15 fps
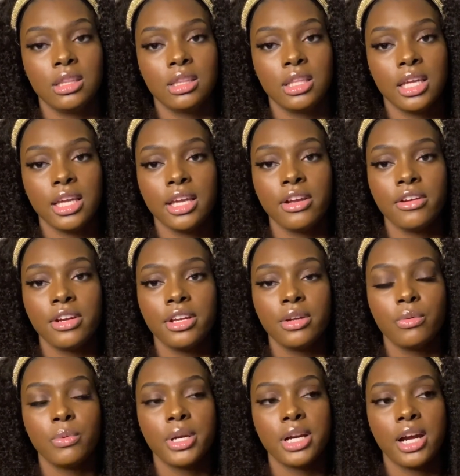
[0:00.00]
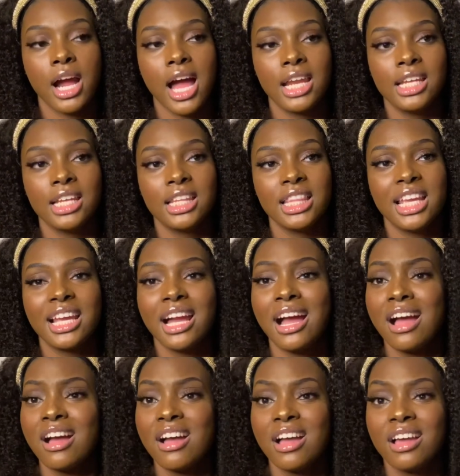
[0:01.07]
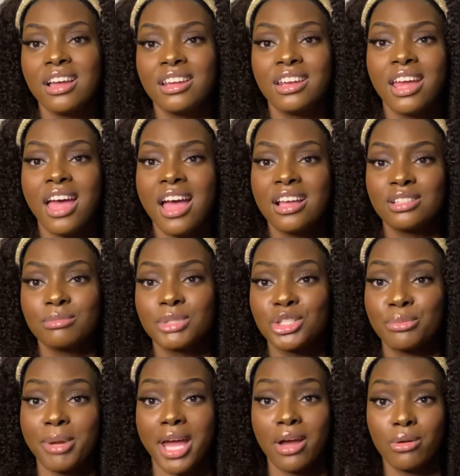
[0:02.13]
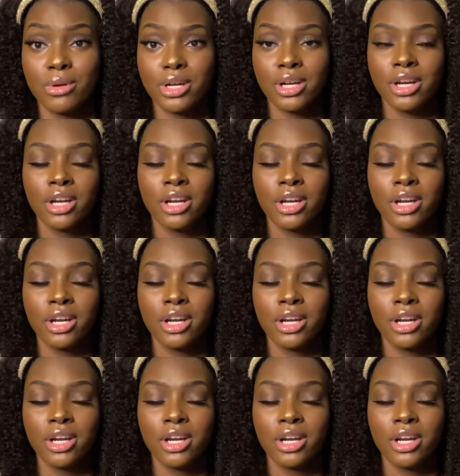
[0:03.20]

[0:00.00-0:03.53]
the area where I didn't think I had as much power.